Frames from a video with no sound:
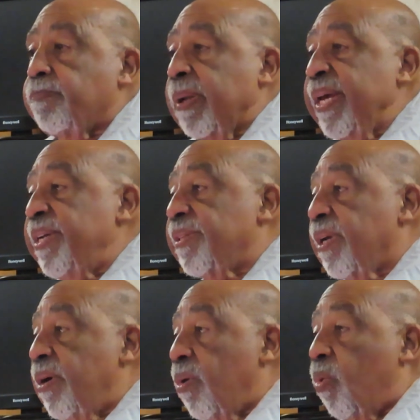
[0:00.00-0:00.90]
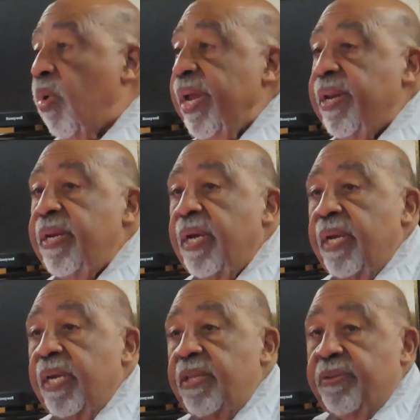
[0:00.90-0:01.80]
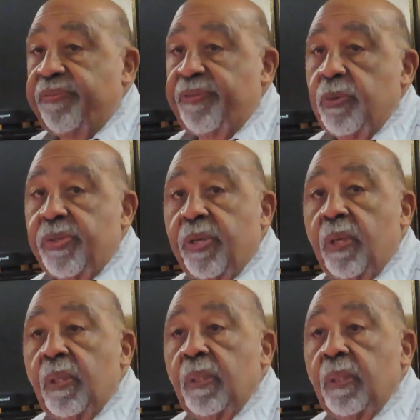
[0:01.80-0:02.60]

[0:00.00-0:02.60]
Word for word: place. When? In the future.